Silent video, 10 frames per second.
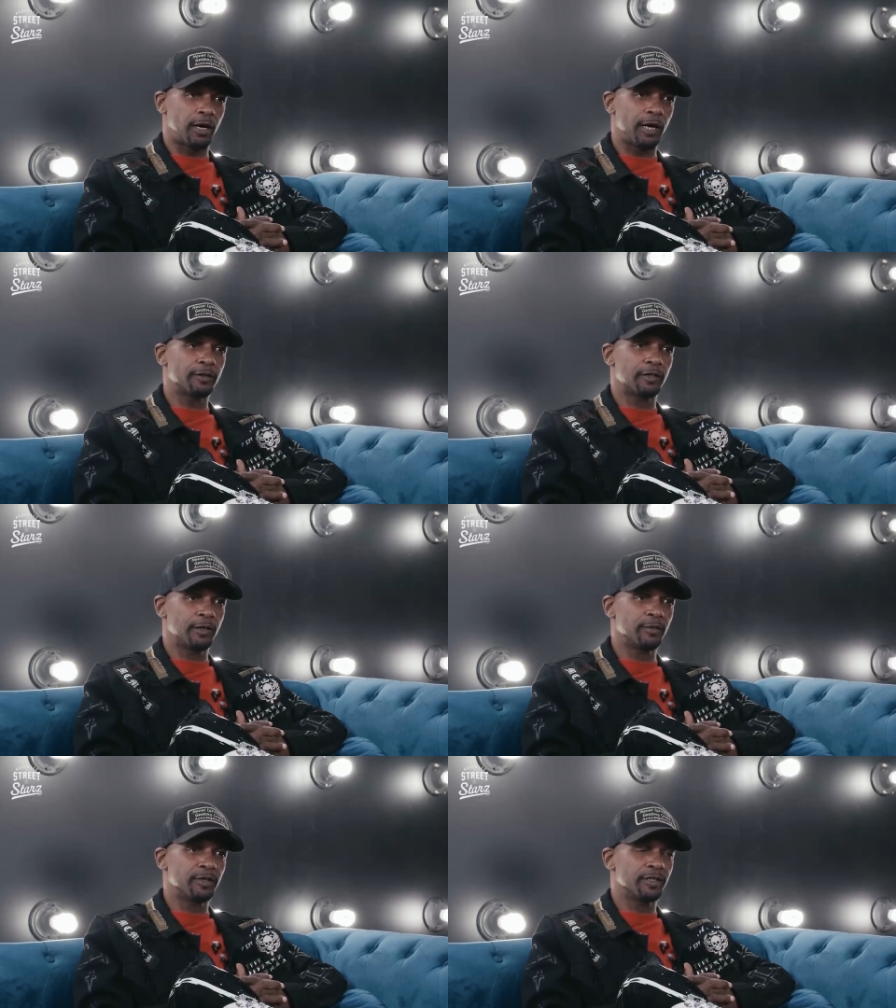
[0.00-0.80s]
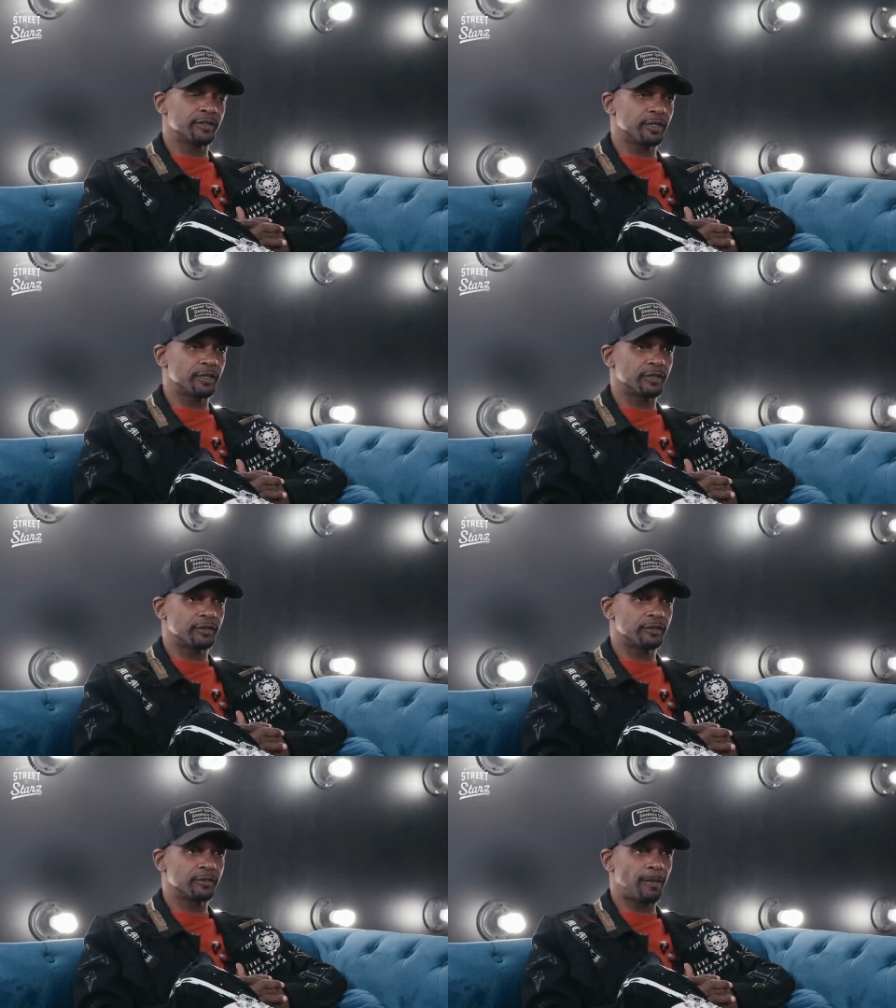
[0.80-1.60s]
Our dilemma is
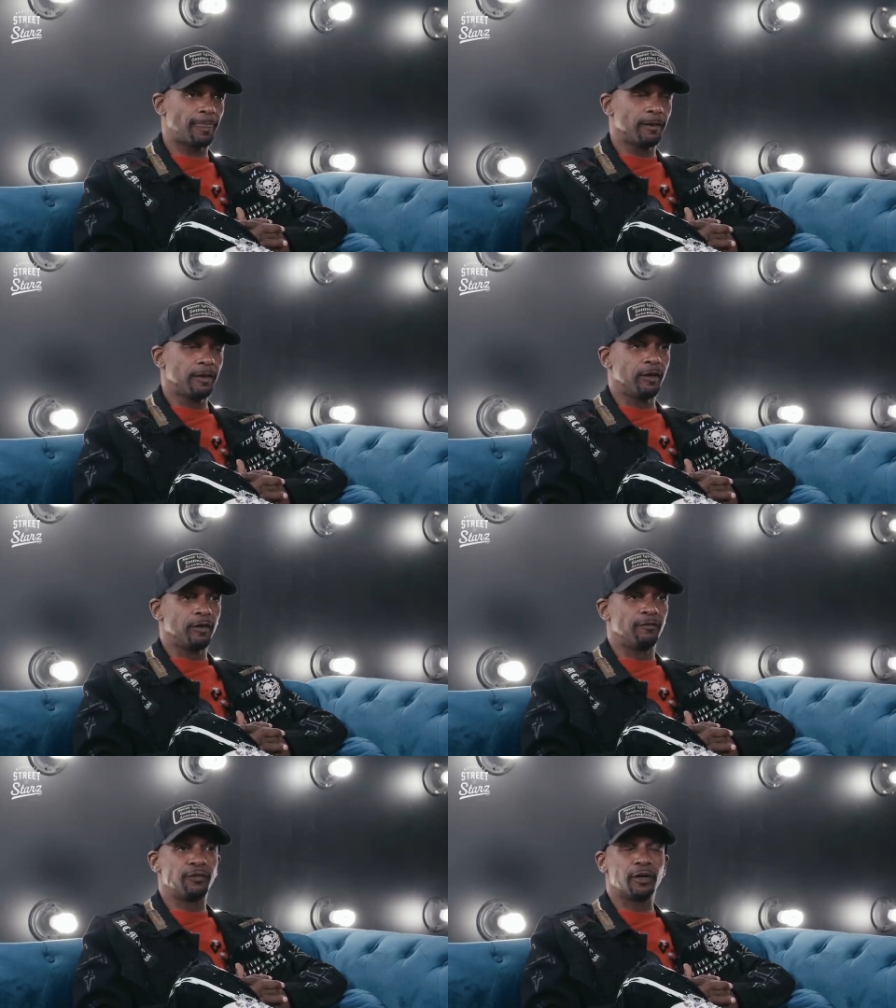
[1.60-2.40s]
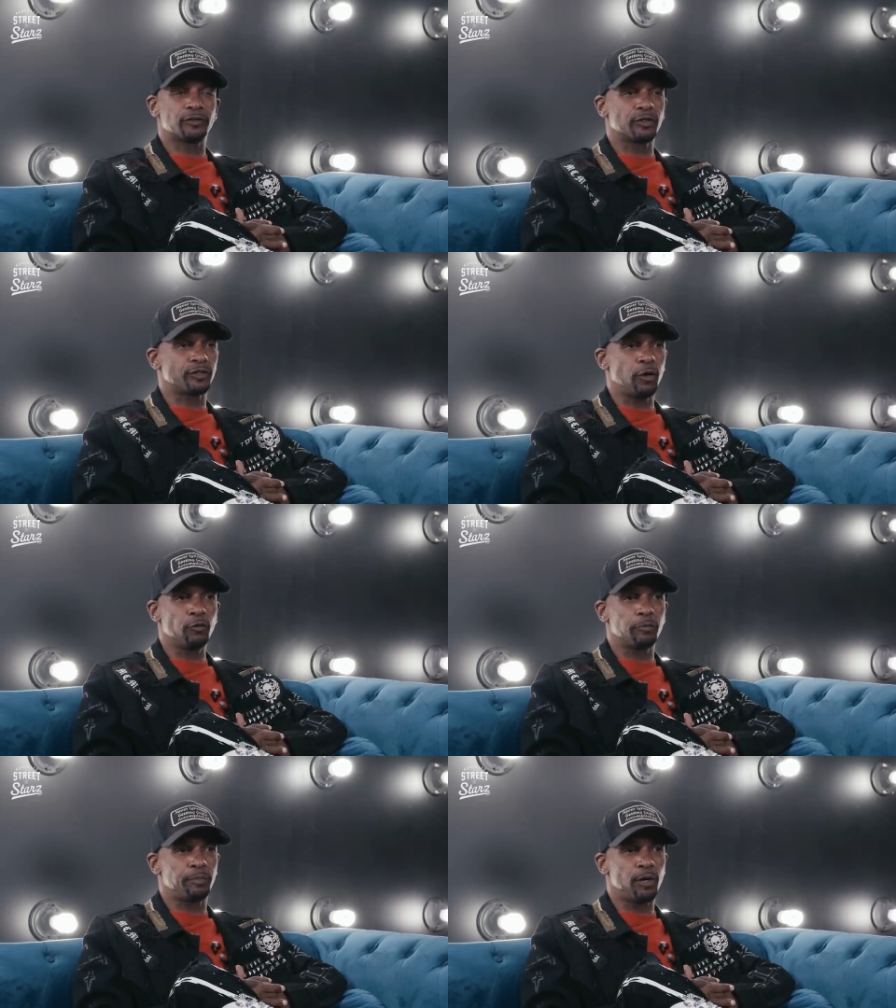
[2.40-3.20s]
us. Fuck the
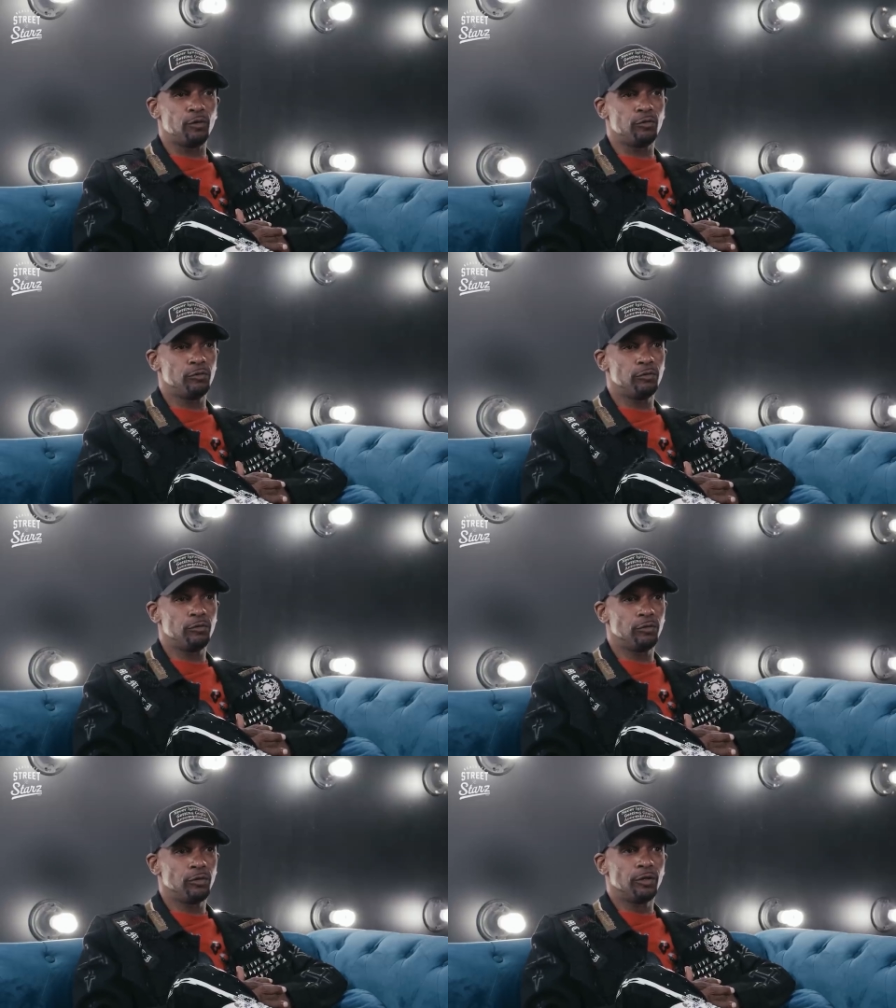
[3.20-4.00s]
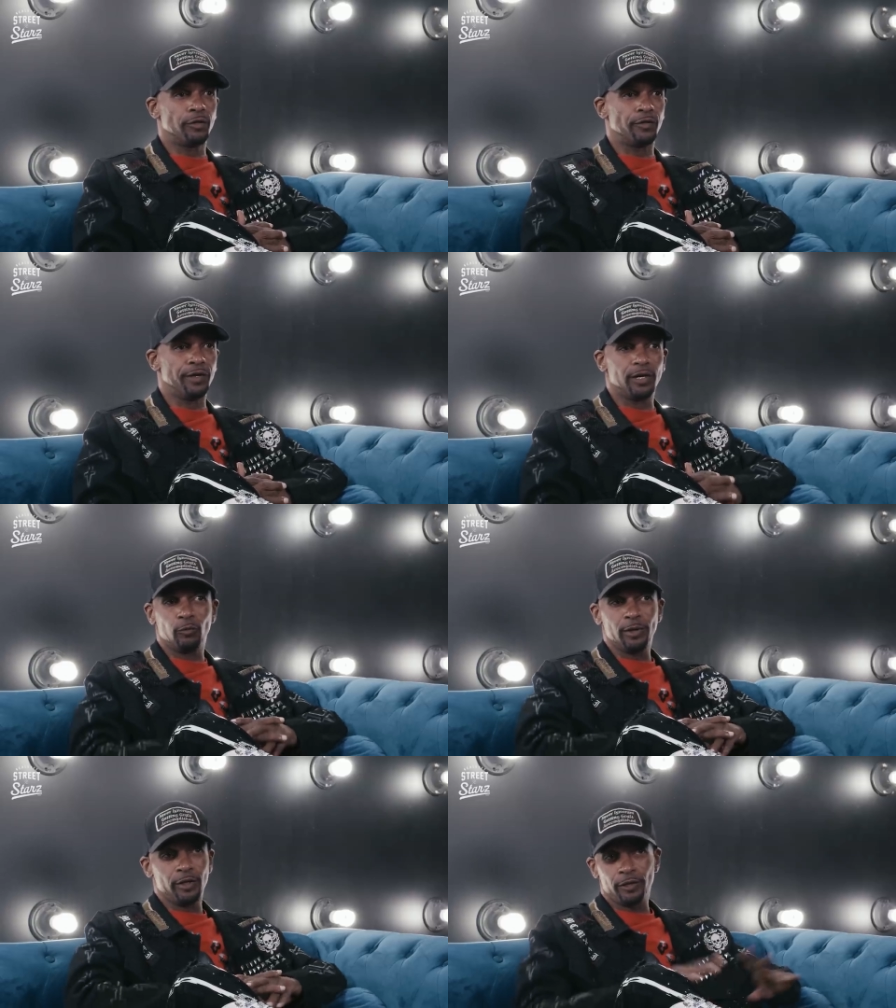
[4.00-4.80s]
totem pole.
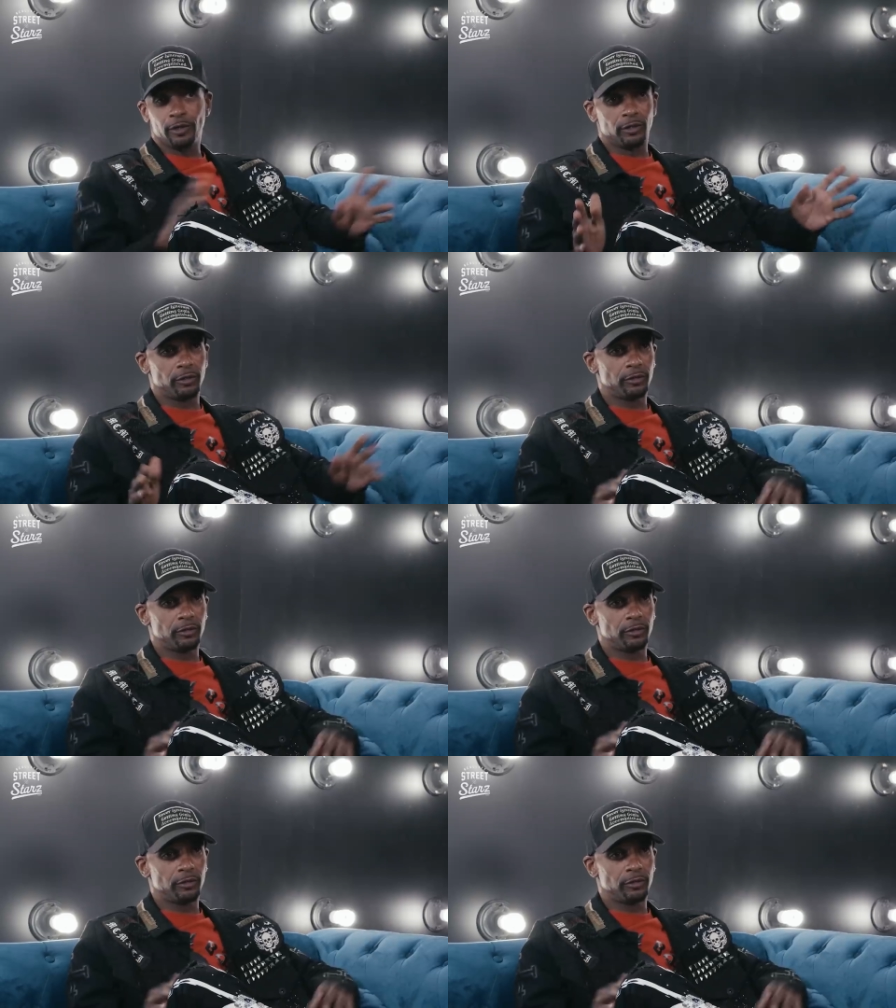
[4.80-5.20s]
Nigga, we here.